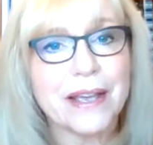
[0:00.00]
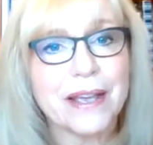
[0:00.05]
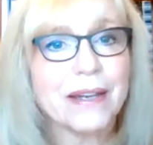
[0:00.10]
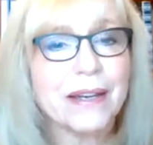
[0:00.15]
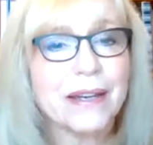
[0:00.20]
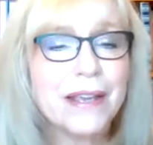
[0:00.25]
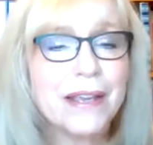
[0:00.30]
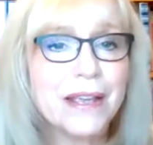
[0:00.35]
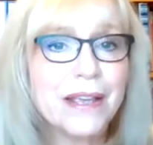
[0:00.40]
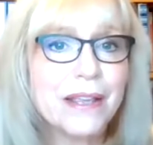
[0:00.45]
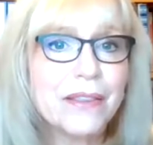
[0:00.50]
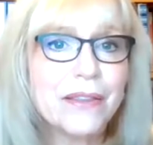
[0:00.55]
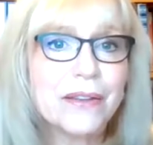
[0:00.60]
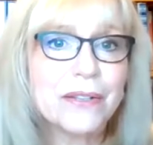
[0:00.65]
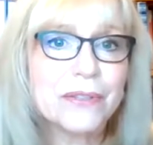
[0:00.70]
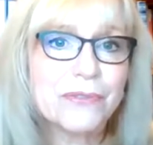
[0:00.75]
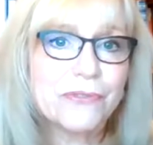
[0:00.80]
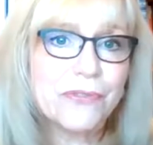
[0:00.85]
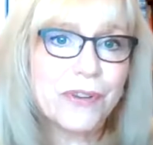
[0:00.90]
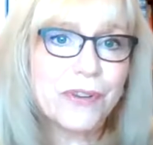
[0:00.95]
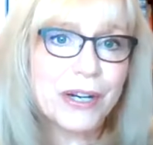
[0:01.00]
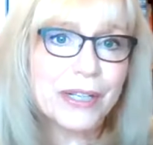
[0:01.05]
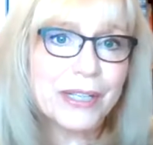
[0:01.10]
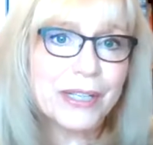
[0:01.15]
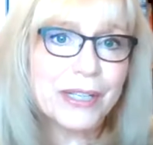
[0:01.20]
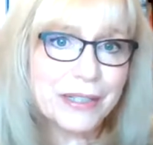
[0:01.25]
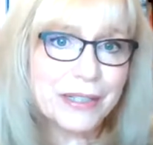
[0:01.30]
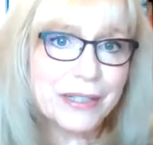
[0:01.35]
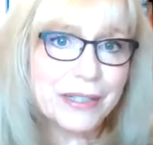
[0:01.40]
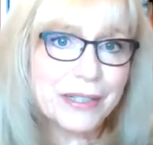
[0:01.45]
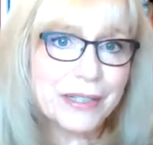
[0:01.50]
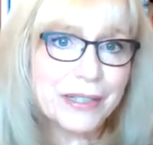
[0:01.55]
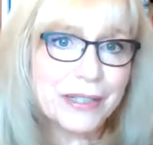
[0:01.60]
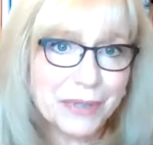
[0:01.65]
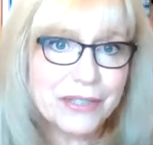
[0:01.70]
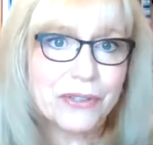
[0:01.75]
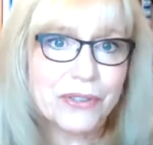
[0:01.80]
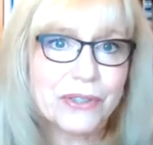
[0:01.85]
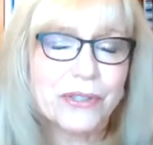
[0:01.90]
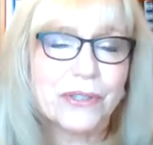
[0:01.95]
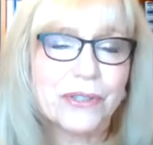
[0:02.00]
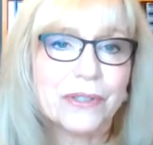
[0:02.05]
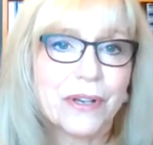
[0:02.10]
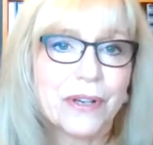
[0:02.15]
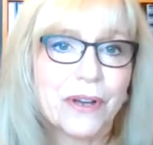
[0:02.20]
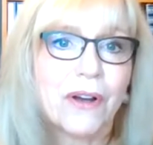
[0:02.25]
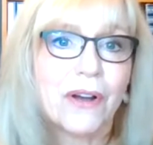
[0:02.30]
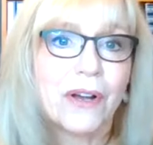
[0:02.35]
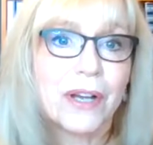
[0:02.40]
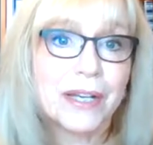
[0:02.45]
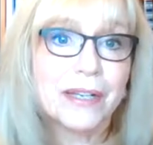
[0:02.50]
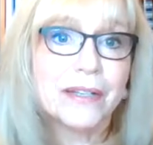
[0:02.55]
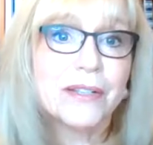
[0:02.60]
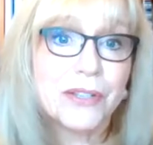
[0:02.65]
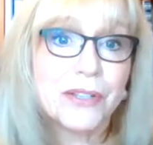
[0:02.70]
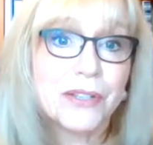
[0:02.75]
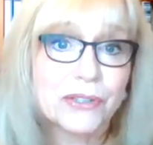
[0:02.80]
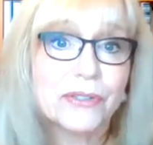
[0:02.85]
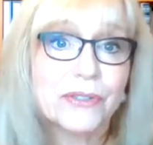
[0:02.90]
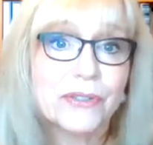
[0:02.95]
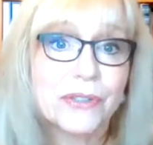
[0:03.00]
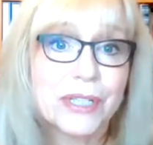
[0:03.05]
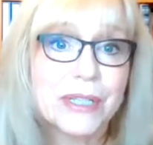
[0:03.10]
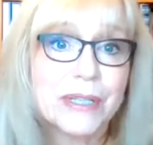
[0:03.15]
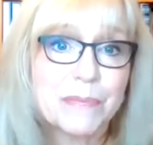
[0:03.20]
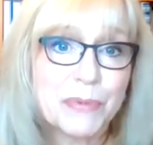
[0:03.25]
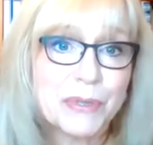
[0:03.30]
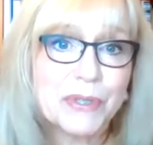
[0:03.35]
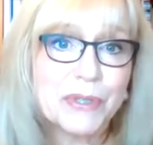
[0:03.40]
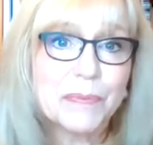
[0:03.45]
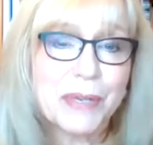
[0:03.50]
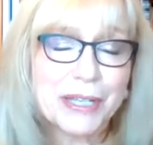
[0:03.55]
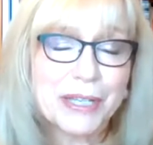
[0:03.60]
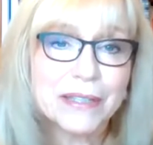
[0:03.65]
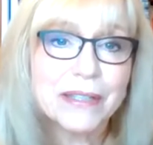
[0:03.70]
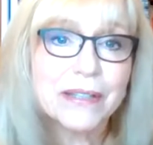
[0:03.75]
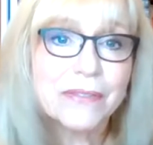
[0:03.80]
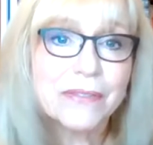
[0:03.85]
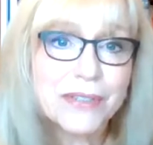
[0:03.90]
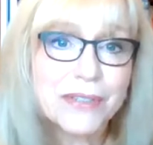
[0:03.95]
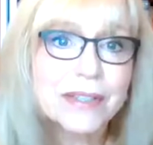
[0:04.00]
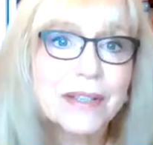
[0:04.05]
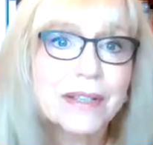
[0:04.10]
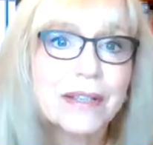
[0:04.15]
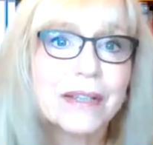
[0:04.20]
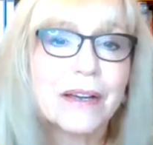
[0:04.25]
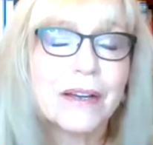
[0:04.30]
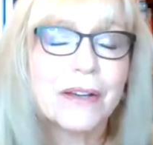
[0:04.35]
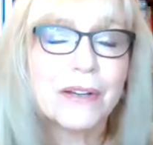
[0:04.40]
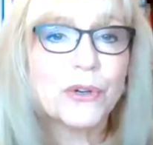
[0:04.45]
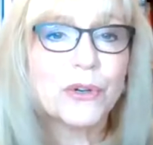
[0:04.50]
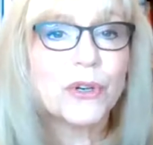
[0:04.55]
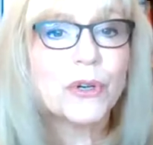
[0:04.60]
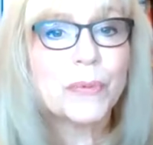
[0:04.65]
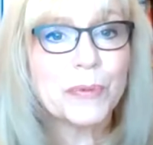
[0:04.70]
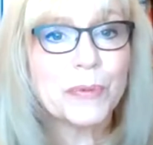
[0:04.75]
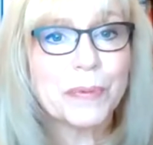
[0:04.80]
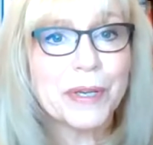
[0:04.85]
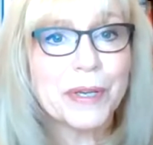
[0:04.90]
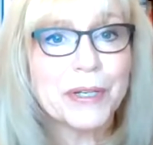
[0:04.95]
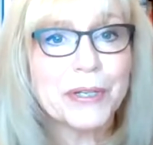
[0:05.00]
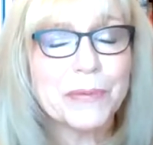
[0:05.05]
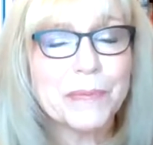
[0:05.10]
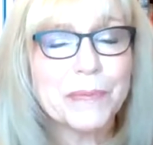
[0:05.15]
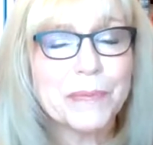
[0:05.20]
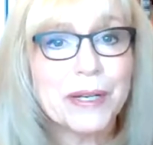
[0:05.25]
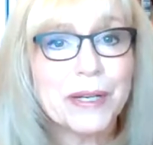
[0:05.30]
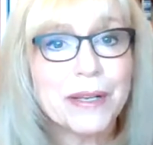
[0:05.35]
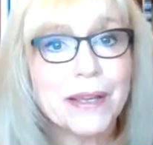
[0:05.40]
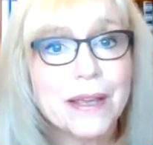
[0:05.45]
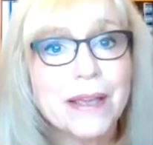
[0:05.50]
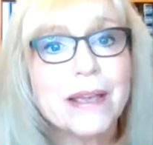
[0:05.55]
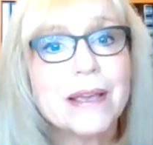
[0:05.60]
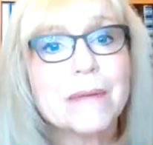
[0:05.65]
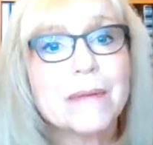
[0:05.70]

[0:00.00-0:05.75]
And there's very little research on children's perspectives on corporal punishment,